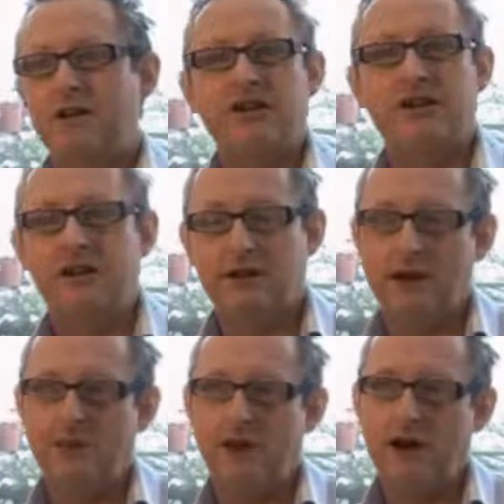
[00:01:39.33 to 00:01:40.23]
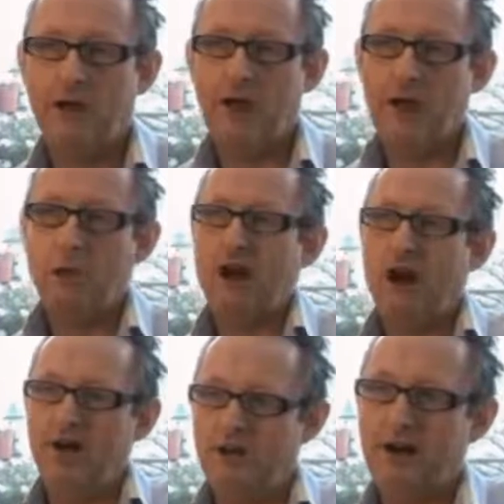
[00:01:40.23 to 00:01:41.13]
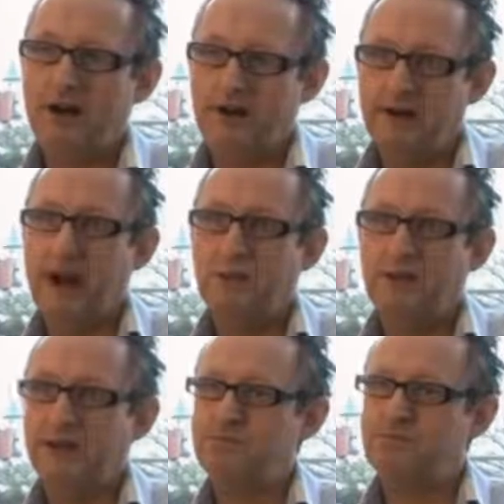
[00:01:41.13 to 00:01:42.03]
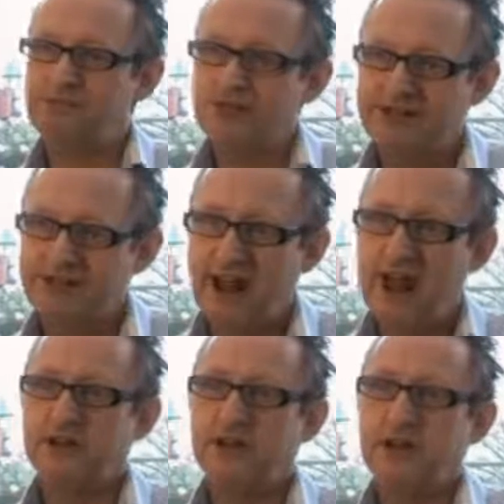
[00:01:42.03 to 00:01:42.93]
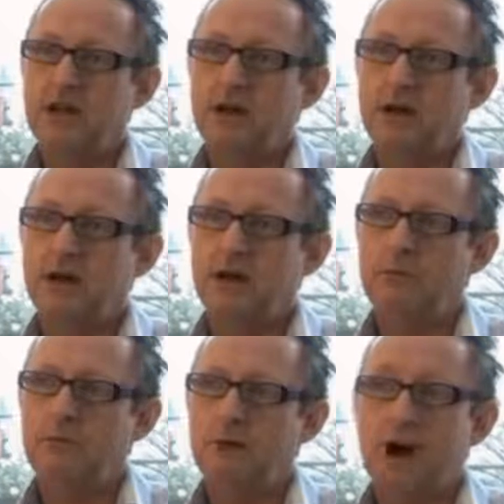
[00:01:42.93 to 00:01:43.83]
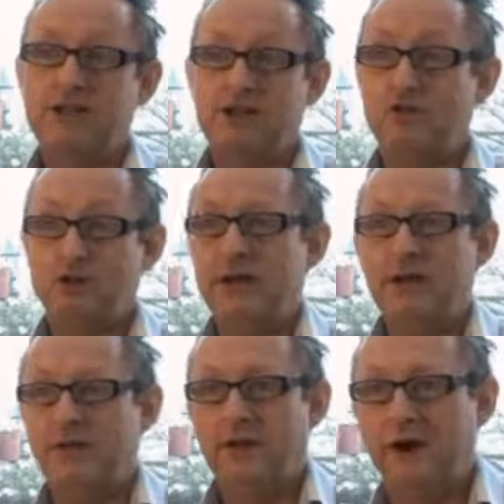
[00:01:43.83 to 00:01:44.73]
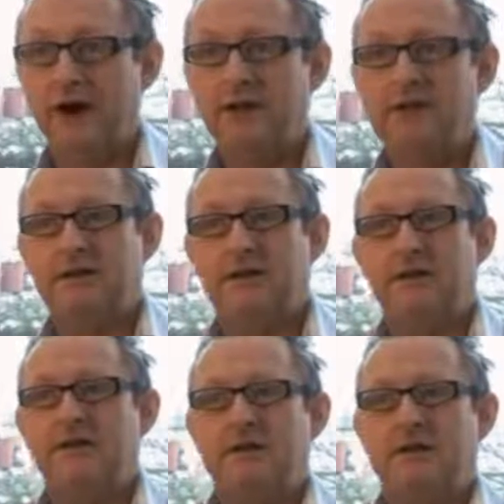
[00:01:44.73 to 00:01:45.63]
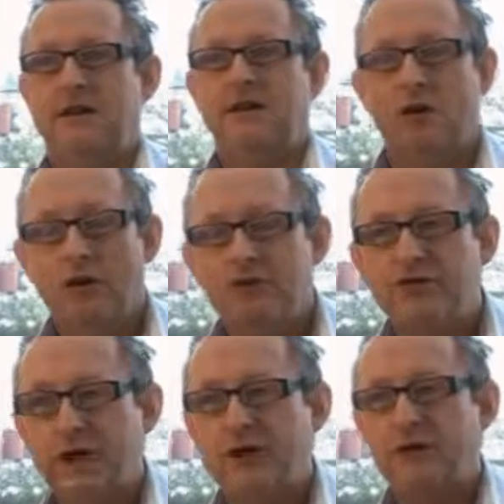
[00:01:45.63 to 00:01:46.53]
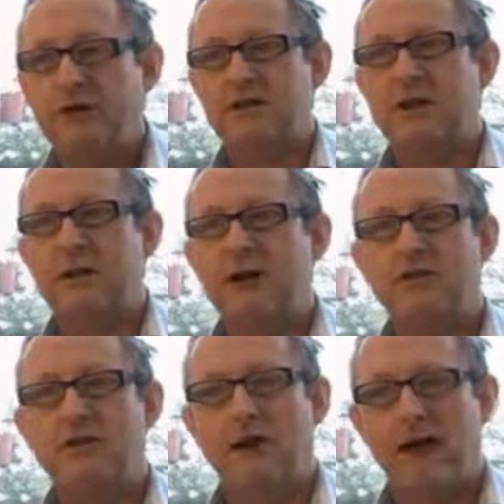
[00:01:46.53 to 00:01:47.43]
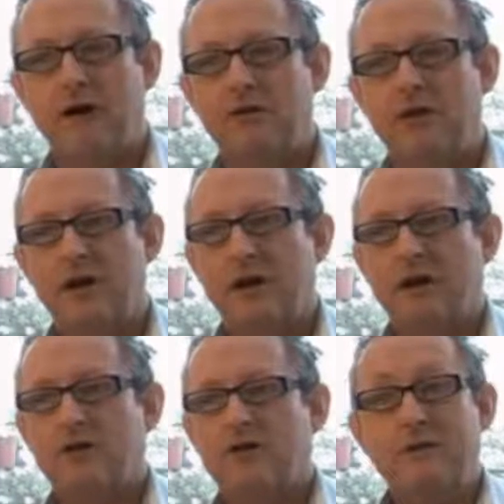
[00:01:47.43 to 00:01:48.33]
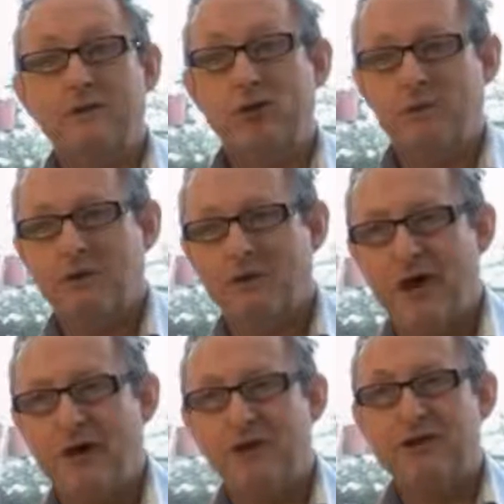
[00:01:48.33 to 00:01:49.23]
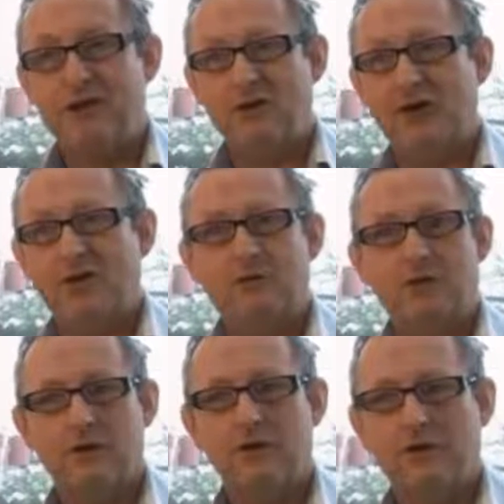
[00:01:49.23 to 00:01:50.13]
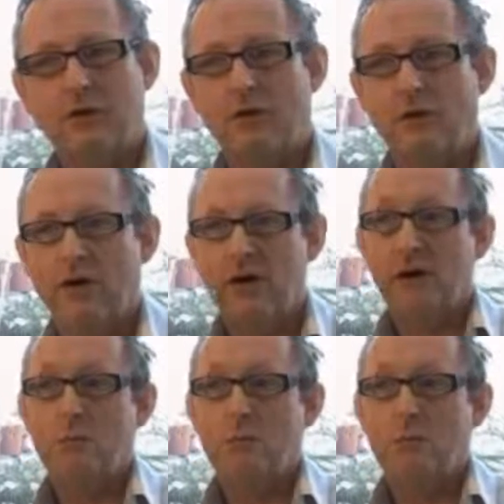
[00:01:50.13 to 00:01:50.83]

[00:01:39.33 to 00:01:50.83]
She eventually gave up. We laugh about it now, but that's pretty sad. I still do eat in the night. It's an odd thing, because somehow you're allowed, because you haven't got people around you, and it's okay to eat on your own.